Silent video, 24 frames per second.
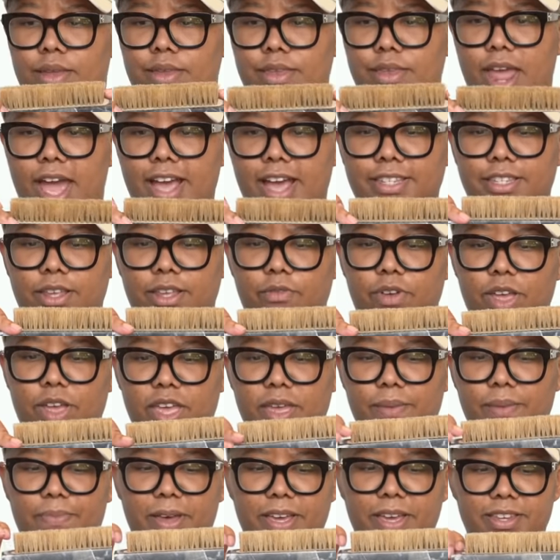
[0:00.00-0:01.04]
Next,
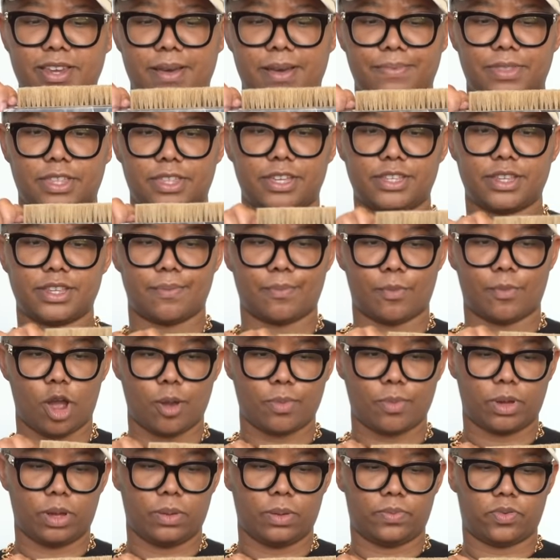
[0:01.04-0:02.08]
we picked up this
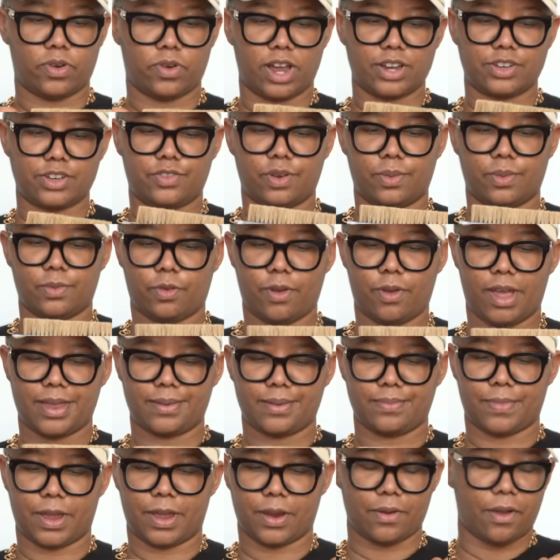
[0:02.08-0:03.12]
marble brush from
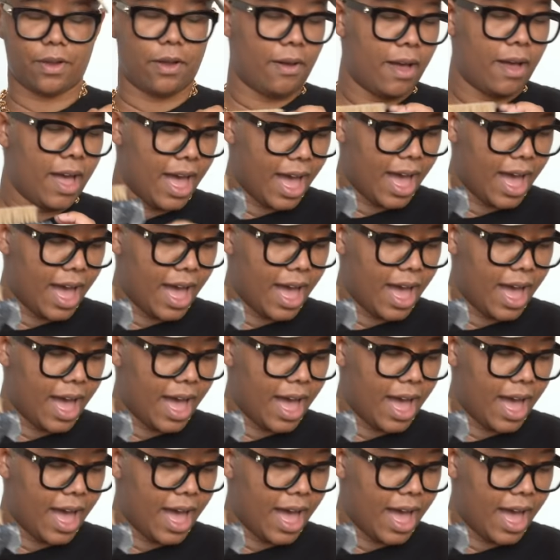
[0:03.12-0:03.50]
Crate and Barrel.